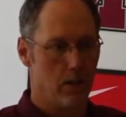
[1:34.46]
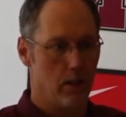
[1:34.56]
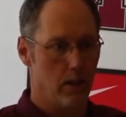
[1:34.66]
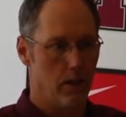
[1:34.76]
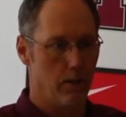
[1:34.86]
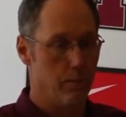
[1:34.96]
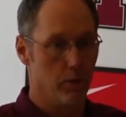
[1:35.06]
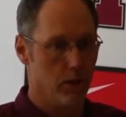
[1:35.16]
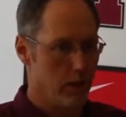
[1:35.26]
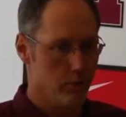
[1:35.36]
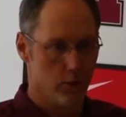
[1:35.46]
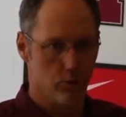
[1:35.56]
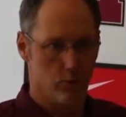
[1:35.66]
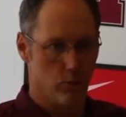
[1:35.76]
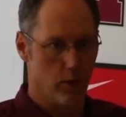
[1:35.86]
Uh, I'm going to leverage
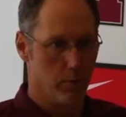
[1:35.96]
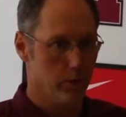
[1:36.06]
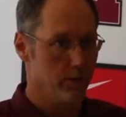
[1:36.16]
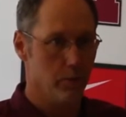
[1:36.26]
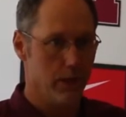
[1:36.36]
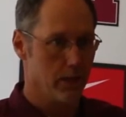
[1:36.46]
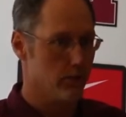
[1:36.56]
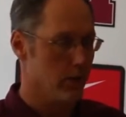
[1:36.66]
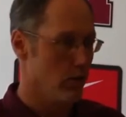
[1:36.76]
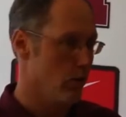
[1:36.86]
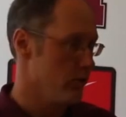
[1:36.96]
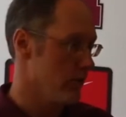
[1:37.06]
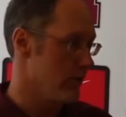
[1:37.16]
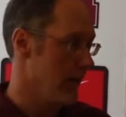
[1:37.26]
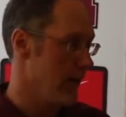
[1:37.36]
what I believe to be an excellent
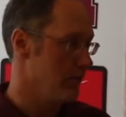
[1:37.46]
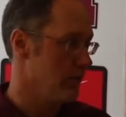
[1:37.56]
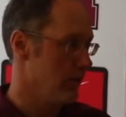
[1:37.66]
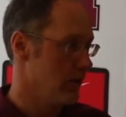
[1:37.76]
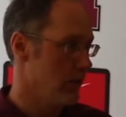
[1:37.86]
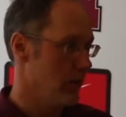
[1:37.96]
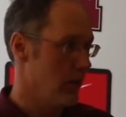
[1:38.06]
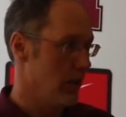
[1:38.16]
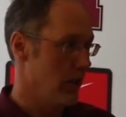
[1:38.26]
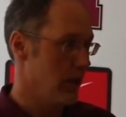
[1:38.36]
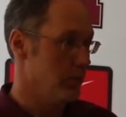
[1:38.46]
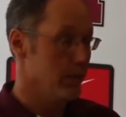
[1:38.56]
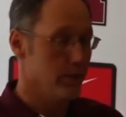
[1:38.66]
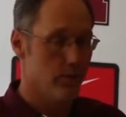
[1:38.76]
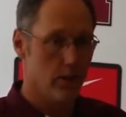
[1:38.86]
coaching staff. I
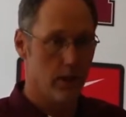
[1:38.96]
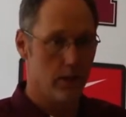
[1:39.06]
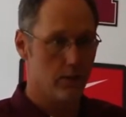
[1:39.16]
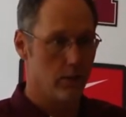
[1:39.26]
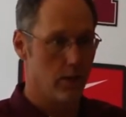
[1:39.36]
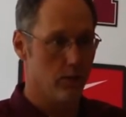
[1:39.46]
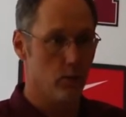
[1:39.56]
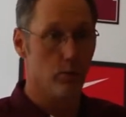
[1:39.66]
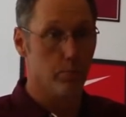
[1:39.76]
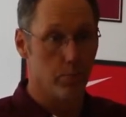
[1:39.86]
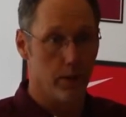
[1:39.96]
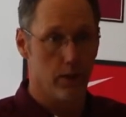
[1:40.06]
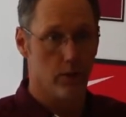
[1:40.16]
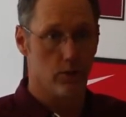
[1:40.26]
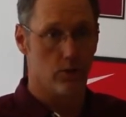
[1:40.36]
believe that uh, the group of
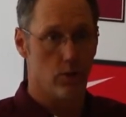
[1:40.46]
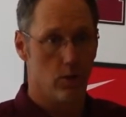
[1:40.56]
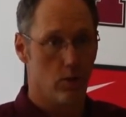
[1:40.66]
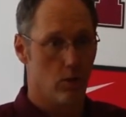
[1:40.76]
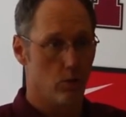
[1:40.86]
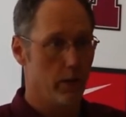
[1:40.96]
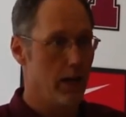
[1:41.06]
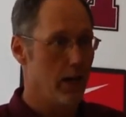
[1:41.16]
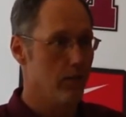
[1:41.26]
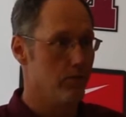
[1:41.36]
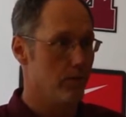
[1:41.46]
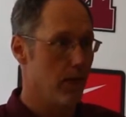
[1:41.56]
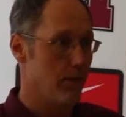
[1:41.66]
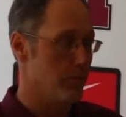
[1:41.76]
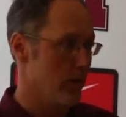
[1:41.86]
players we have
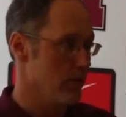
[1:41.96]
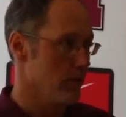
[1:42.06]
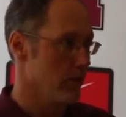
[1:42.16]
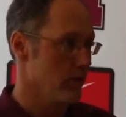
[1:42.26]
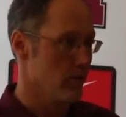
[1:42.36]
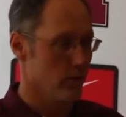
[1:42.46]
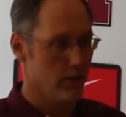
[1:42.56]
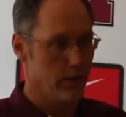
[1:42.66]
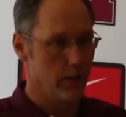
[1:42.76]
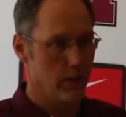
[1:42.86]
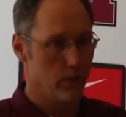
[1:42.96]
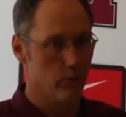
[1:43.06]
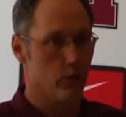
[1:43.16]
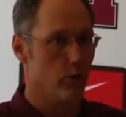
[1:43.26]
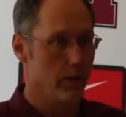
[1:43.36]
at present and certainly uh,
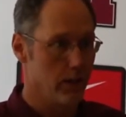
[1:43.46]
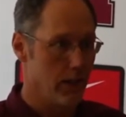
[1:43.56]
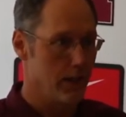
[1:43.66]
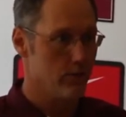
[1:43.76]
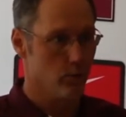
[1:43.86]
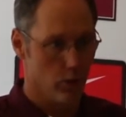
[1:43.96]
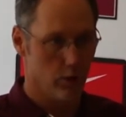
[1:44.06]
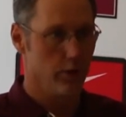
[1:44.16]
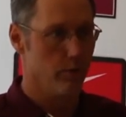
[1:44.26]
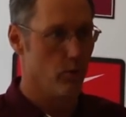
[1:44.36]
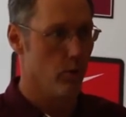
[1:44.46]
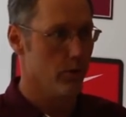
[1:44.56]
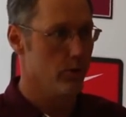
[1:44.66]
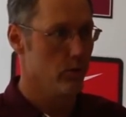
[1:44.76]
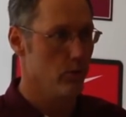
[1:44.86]
the recruiting class that we're looking
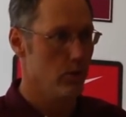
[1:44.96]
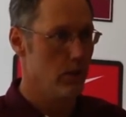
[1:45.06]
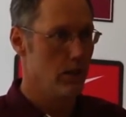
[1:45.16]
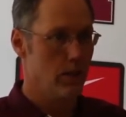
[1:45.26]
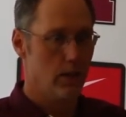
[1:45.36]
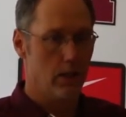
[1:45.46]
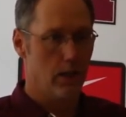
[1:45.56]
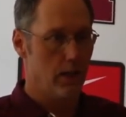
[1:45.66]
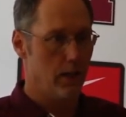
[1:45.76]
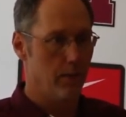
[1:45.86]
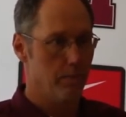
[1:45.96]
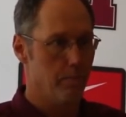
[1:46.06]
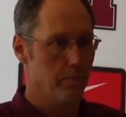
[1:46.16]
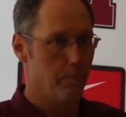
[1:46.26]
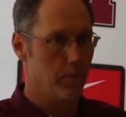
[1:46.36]
forward to,
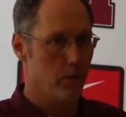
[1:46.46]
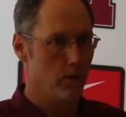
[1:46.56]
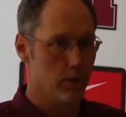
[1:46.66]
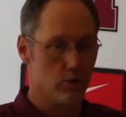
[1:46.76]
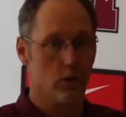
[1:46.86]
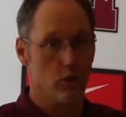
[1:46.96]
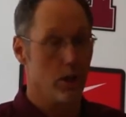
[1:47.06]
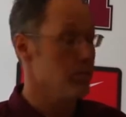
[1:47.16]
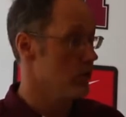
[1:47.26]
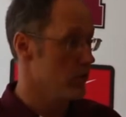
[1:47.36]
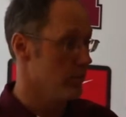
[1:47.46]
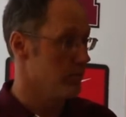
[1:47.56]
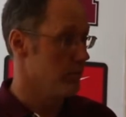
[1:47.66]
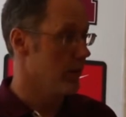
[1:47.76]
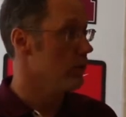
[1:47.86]
um, you know, this is a
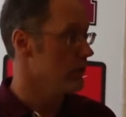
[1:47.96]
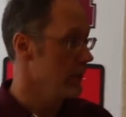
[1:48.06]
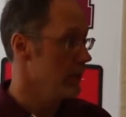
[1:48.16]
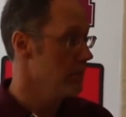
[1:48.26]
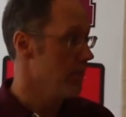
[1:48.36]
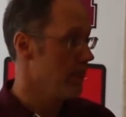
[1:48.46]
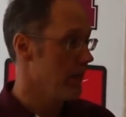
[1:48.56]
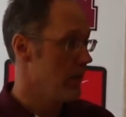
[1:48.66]
championship level team.